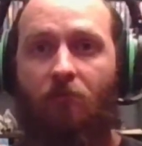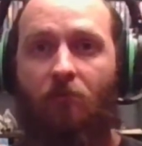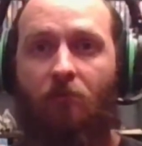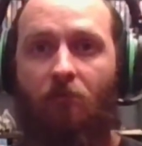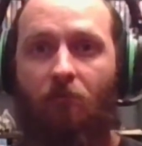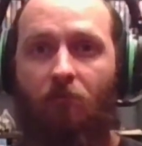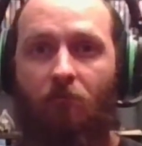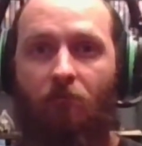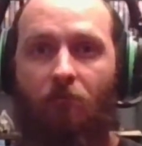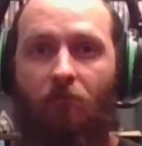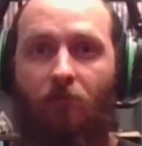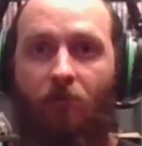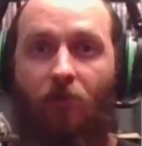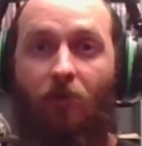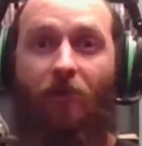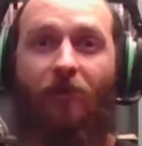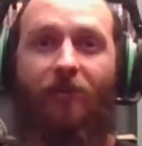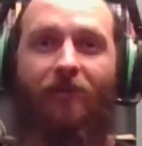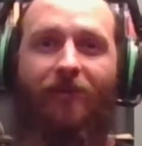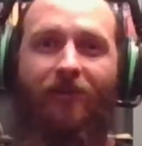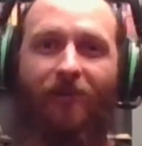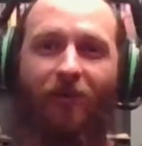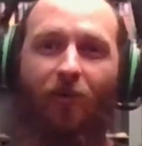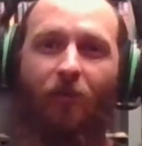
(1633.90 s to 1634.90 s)
greatly
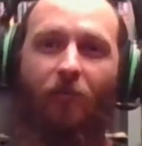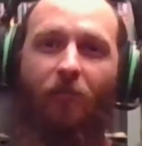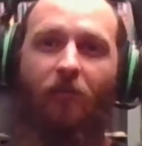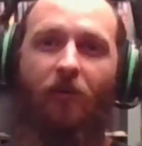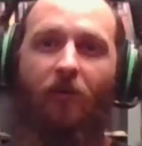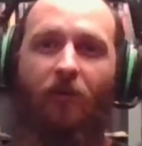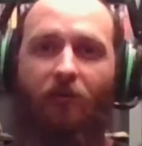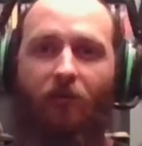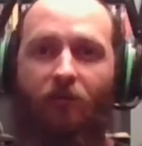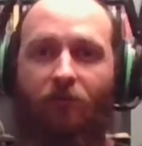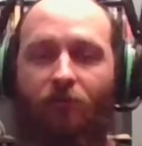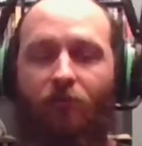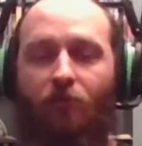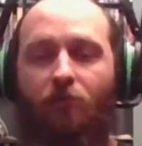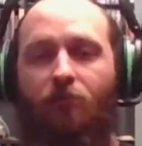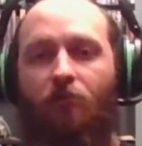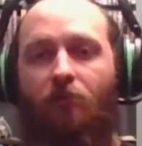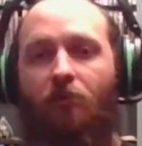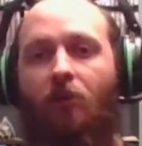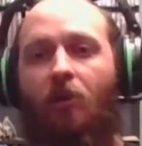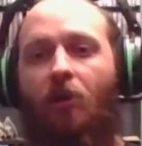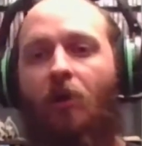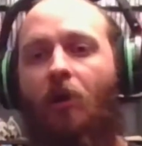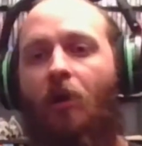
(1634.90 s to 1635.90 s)
help me in the future.
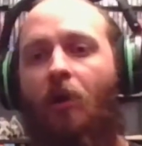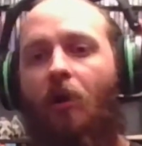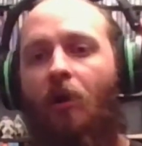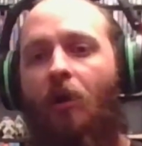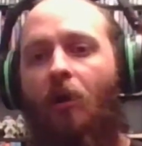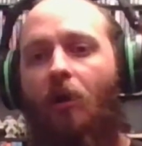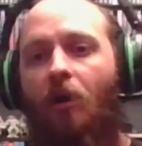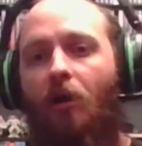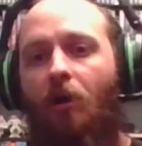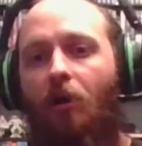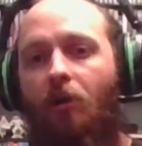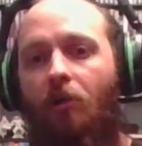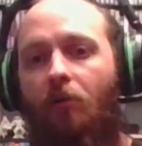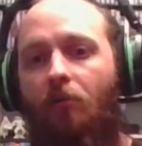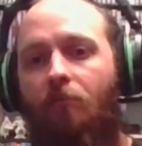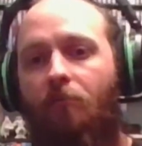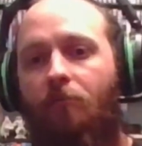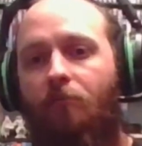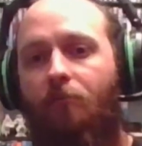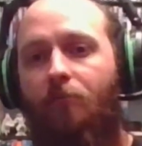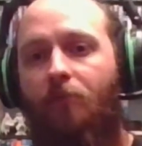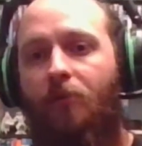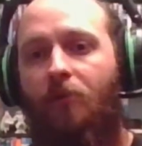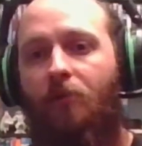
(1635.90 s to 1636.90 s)

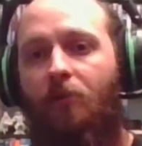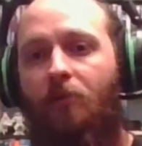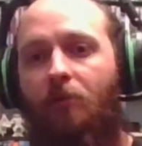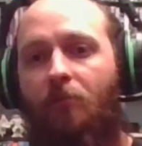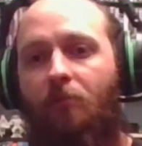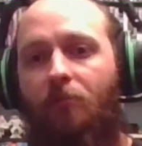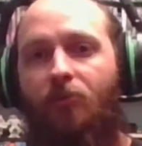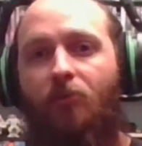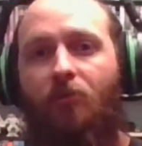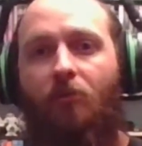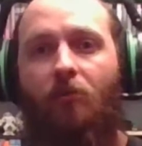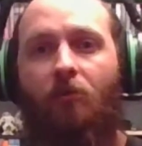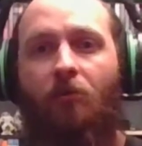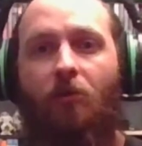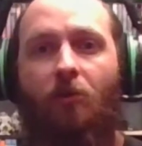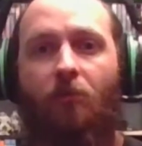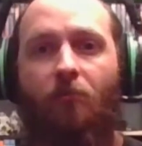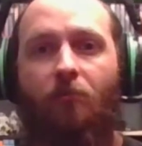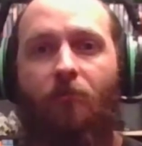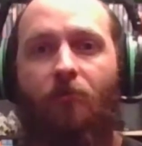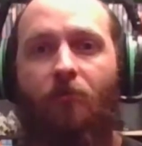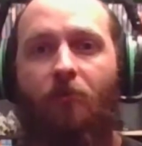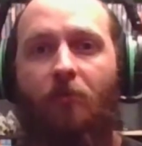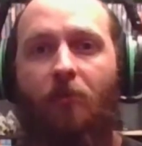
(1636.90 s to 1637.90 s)
But I'm sure it'll help
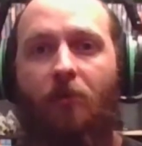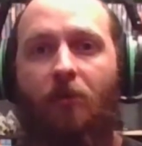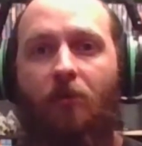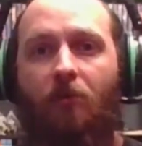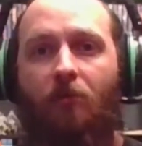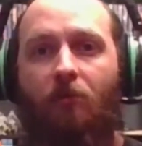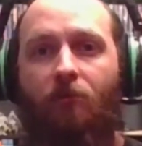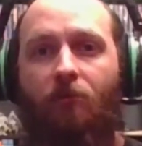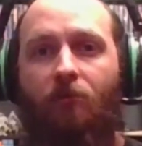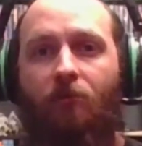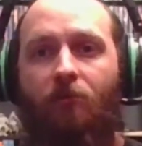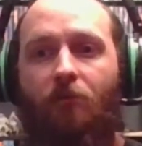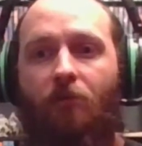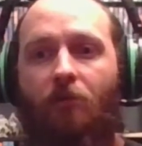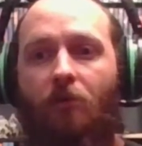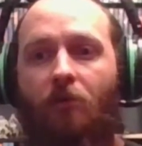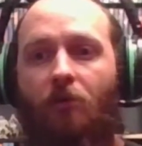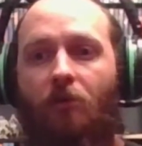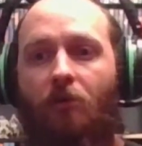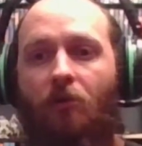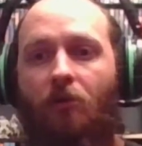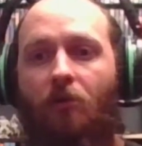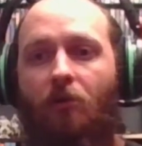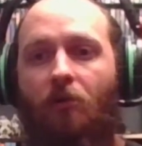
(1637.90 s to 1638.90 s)
somebody else.
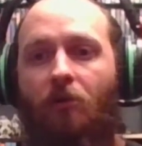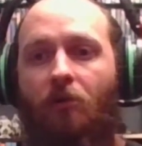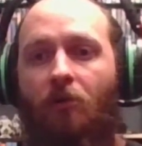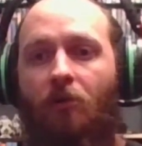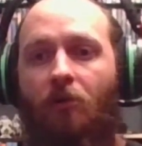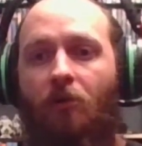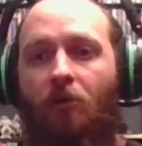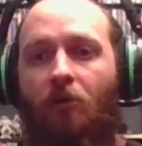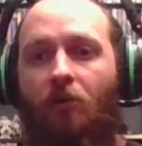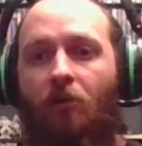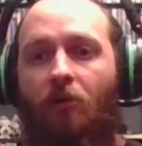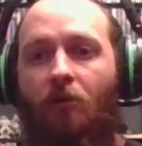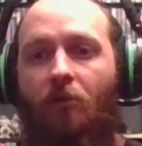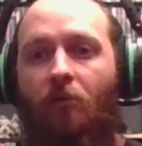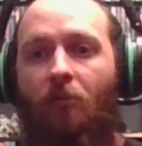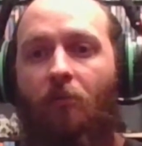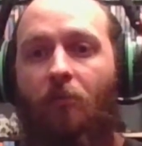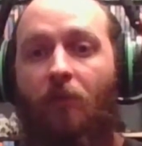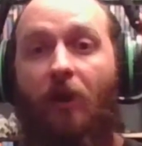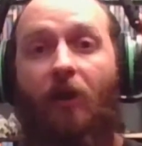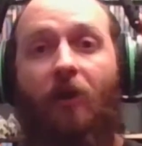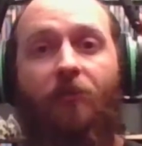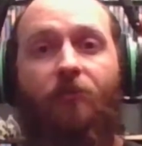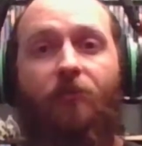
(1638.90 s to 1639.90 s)
But
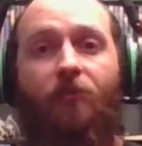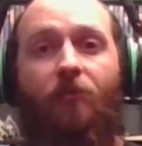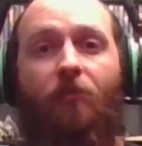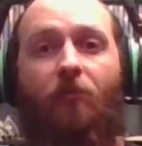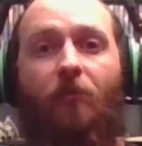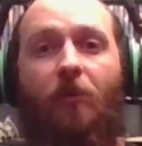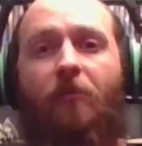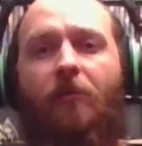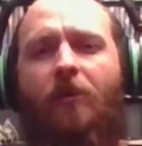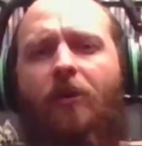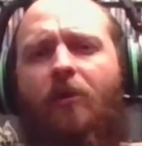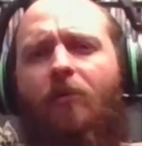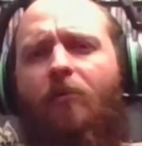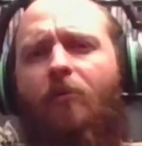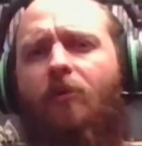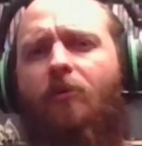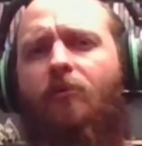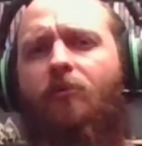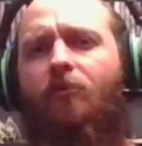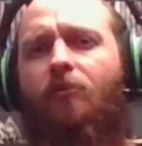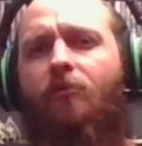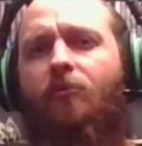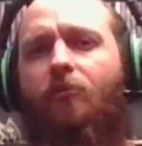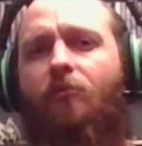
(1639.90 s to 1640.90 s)
yeah, so maybe I will do
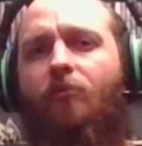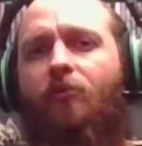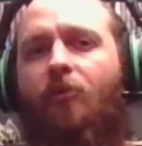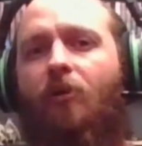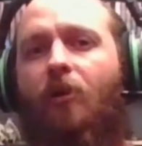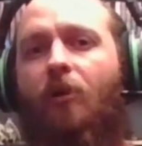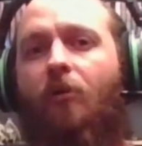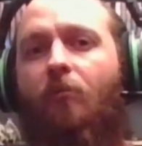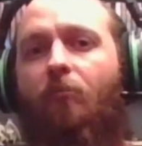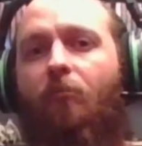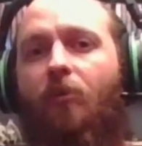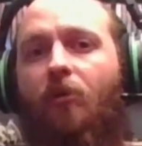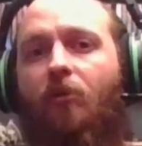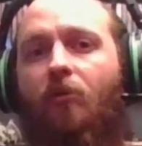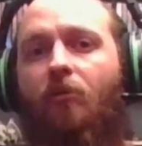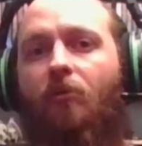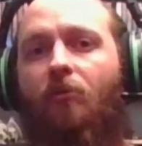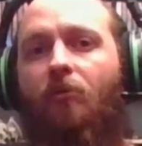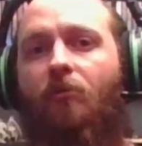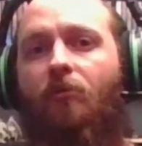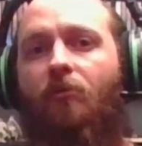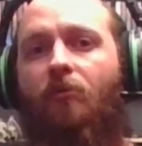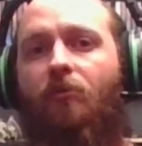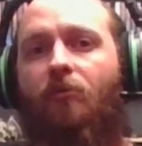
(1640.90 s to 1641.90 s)
some slight
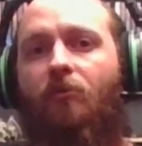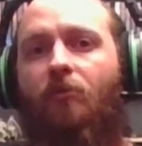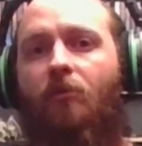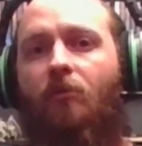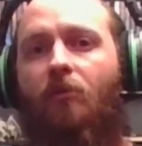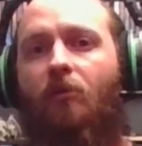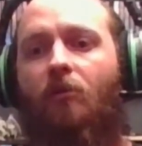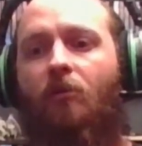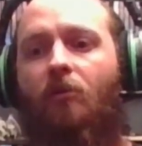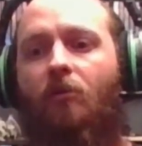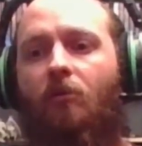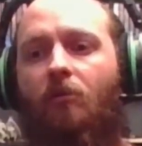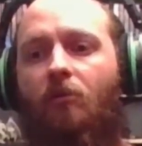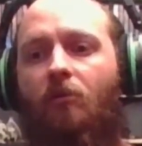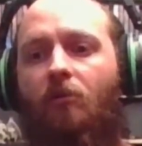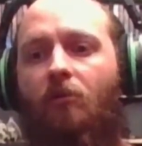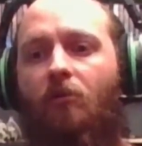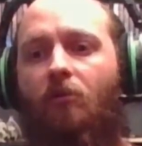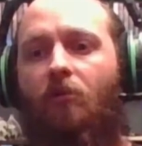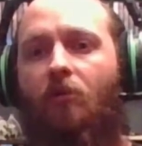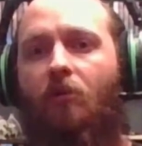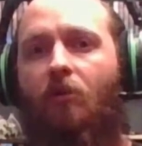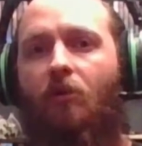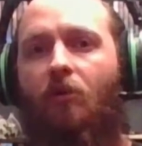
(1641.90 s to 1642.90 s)
builds
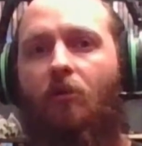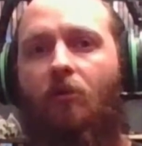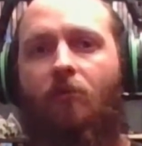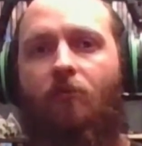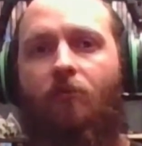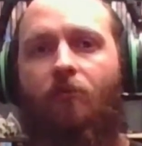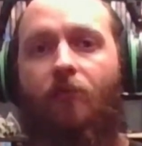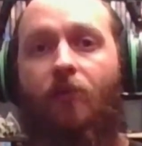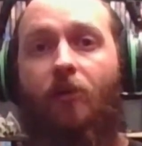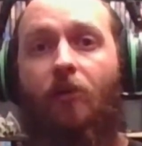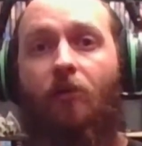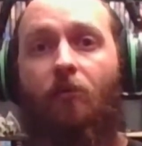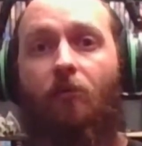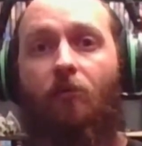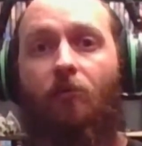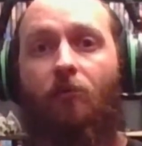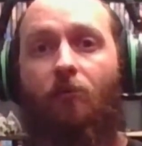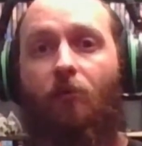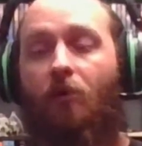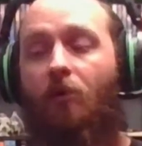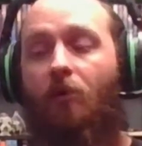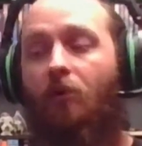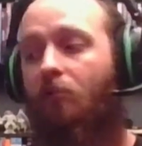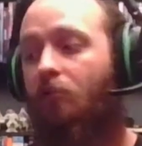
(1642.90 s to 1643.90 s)
on video as
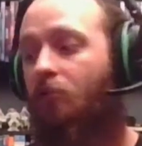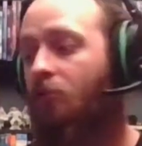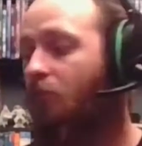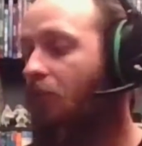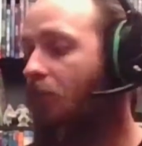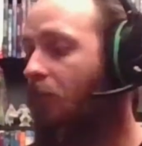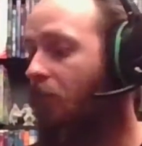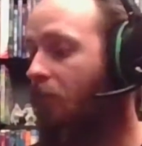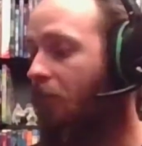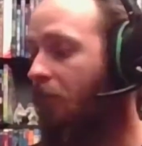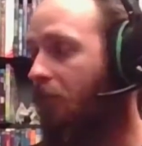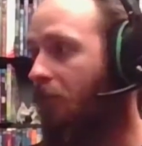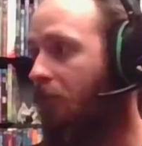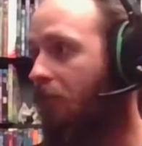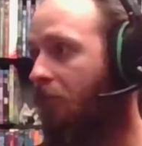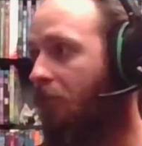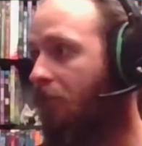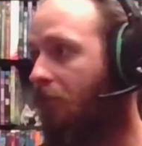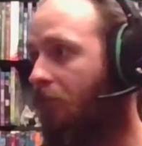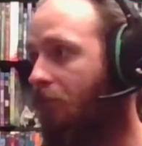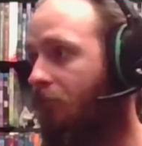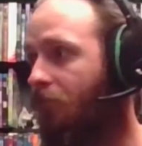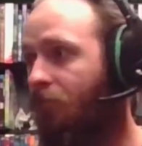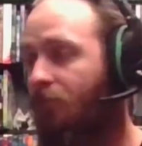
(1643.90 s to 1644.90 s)
well, and
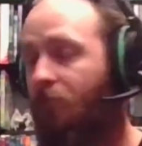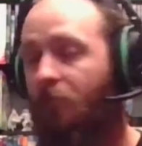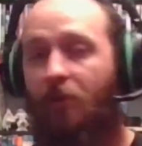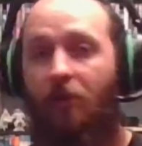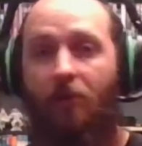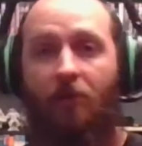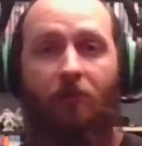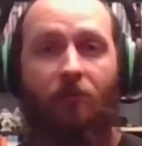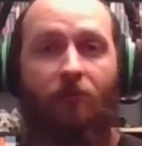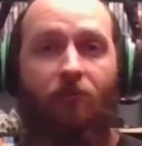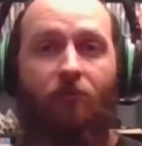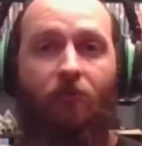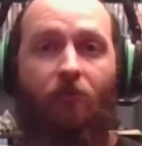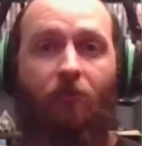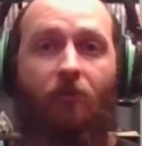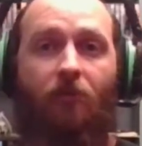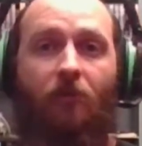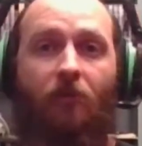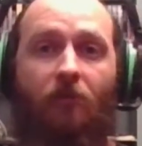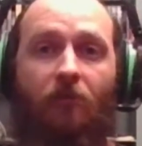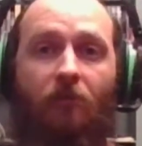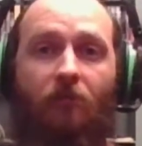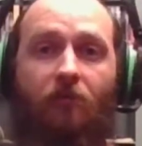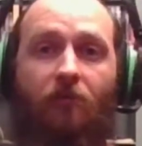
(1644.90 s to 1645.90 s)
just make it so
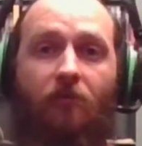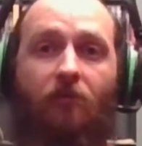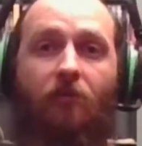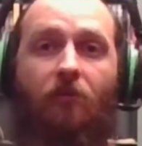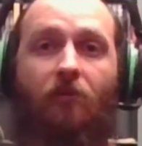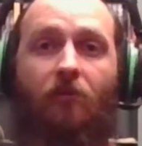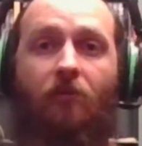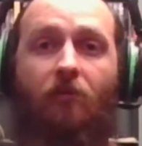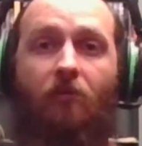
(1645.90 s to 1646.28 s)
that